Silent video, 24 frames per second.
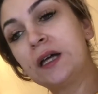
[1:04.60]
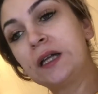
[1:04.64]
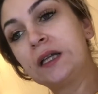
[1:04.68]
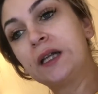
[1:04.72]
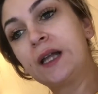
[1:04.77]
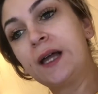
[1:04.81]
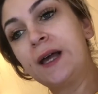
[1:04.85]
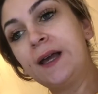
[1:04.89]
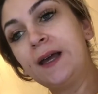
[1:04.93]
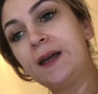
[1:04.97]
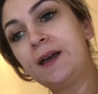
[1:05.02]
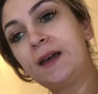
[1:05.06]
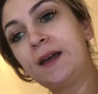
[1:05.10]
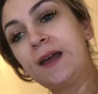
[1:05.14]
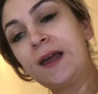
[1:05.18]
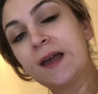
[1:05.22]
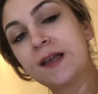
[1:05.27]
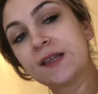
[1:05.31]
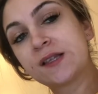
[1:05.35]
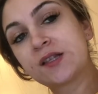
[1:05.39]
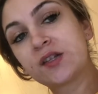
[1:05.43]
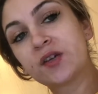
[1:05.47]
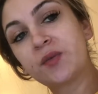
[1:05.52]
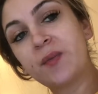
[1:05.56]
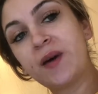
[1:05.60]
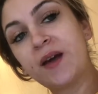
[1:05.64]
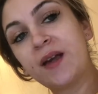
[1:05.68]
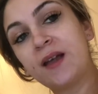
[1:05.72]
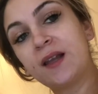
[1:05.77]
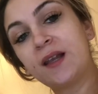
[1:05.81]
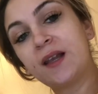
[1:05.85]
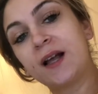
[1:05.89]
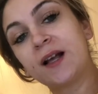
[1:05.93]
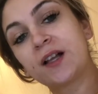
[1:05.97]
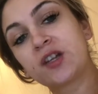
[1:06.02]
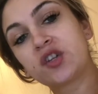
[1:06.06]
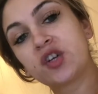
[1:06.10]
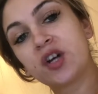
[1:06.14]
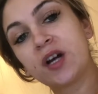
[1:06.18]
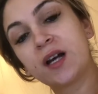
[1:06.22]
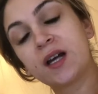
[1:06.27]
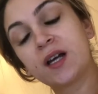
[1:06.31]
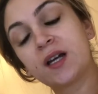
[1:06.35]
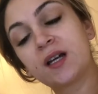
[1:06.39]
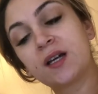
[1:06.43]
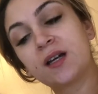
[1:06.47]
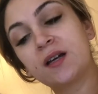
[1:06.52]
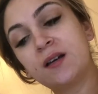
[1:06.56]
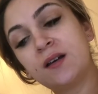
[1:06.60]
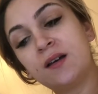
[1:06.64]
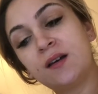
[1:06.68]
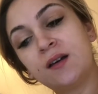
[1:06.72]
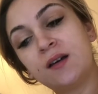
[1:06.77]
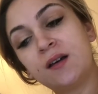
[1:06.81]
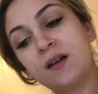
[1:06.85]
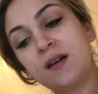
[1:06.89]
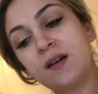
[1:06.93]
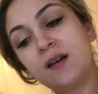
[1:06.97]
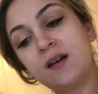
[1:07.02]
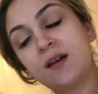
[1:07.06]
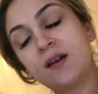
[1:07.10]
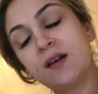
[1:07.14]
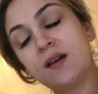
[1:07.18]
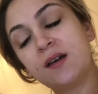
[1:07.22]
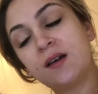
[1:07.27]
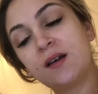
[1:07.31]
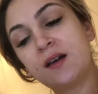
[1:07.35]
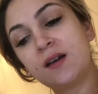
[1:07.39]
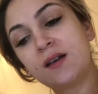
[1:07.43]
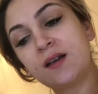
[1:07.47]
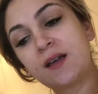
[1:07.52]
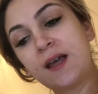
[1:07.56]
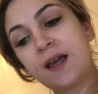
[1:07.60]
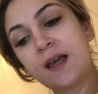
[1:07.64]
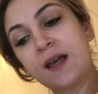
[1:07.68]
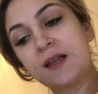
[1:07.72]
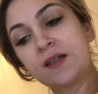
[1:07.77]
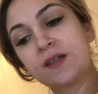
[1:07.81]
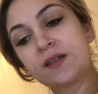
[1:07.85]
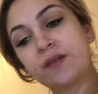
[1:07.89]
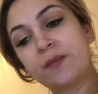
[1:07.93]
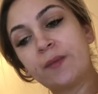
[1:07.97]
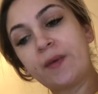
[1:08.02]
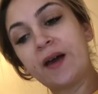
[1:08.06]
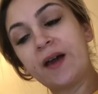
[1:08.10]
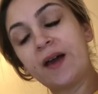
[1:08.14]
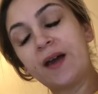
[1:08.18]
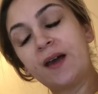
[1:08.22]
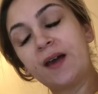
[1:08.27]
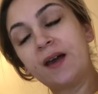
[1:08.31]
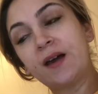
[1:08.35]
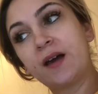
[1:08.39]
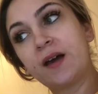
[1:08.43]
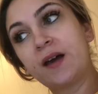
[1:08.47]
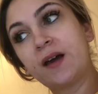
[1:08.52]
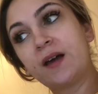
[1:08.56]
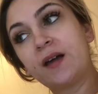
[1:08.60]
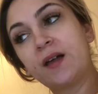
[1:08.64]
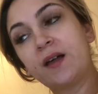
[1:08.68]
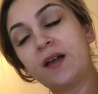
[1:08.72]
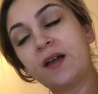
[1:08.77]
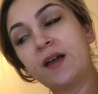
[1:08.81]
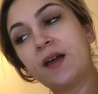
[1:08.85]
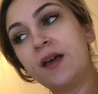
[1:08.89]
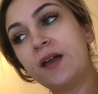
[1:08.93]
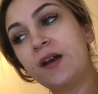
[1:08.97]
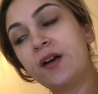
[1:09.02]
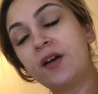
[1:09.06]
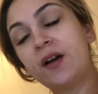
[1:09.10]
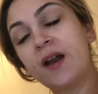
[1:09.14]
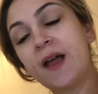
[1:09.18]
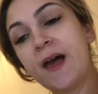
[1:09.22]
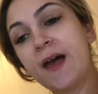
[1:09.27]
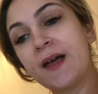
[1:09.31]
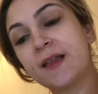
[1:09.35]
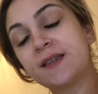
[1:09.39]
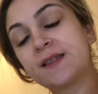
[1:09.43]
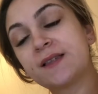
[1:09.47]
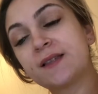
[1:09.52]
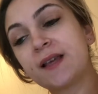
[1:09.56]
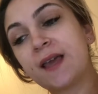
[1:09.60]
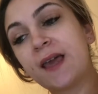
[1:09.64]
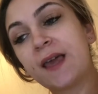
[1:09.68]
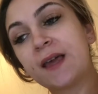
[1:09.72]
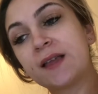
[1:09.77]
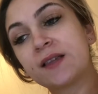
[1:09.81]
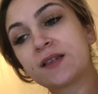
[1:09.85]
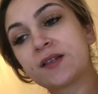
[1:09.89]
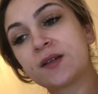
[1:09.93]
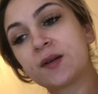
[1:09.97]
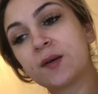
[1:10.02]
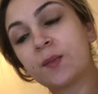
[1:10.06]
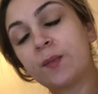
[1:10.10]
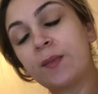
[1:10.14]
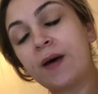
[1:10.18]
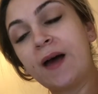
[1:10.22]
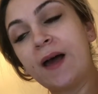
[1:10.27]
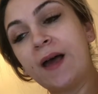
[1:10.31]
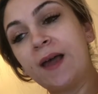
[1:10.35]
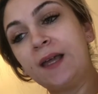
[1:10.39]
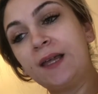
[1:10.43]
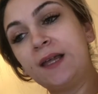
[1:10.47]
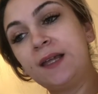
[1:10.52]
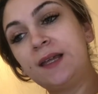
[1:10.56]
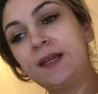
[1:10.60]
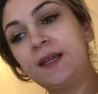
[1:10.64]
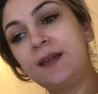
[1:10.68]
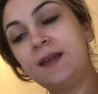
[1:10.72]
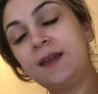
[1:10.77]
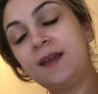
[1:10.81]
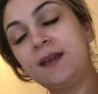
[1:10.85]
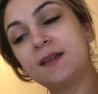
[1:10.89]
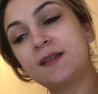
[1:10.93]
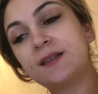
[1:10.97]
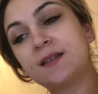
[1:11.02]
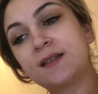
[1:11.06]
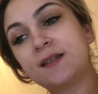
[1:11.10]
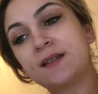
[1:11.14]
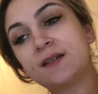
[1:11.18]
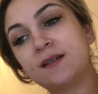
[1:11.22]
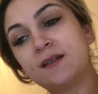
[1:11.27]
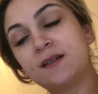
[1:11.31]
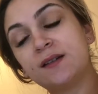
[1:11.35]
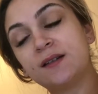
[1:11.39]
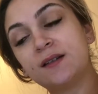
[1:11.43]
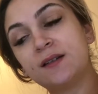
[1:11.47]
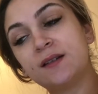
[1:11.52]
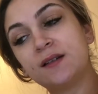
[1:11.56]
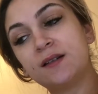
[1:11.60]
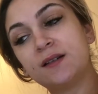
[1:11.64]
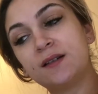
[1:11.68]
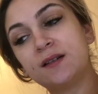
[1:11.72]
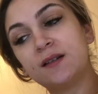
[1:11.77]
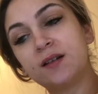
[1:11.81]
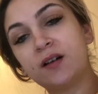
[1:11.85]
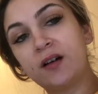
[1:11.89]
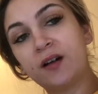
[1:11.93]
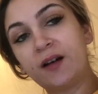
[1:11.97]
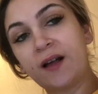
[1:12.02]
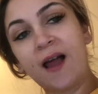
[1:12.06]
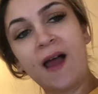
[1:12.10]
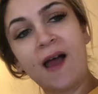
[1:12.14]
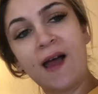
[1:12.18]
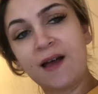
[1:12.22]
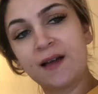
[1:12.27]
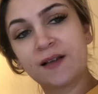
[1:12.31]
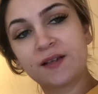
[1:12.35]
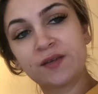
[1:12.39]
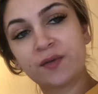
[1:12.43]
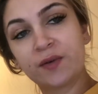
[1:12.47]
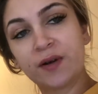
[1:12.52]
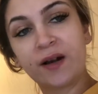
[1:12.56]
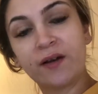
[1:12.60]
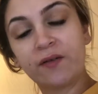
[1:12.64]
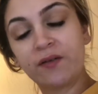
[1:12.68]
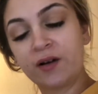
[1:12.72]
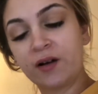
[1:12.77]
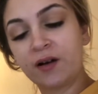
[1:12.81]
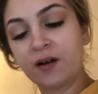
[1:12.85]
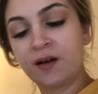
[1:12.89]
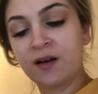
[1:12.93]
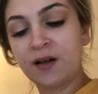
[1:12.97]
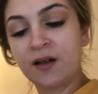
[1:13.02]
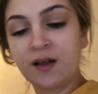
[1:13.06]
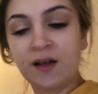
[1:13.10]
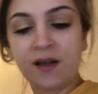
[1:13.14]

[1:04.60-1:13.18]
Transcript: like cancel my electric, cancel my internet, cancel my heat or gas, whatever.